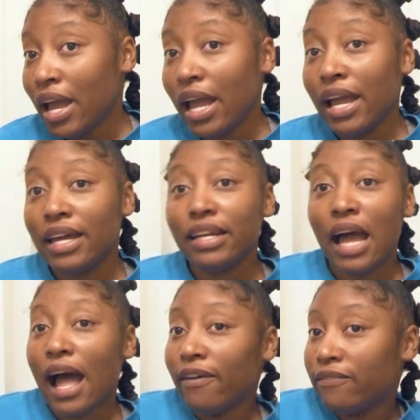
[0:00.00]
and
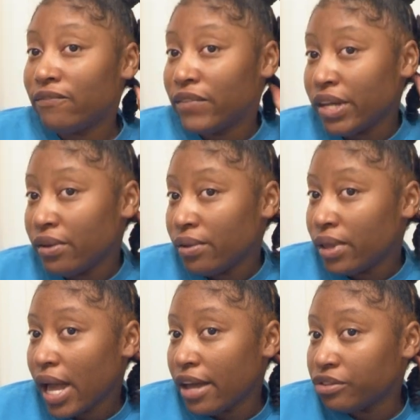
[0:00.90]
I
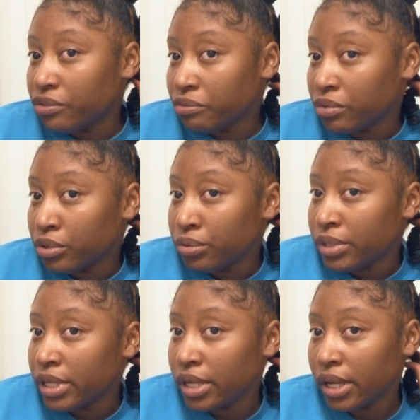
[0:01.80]
feel at the root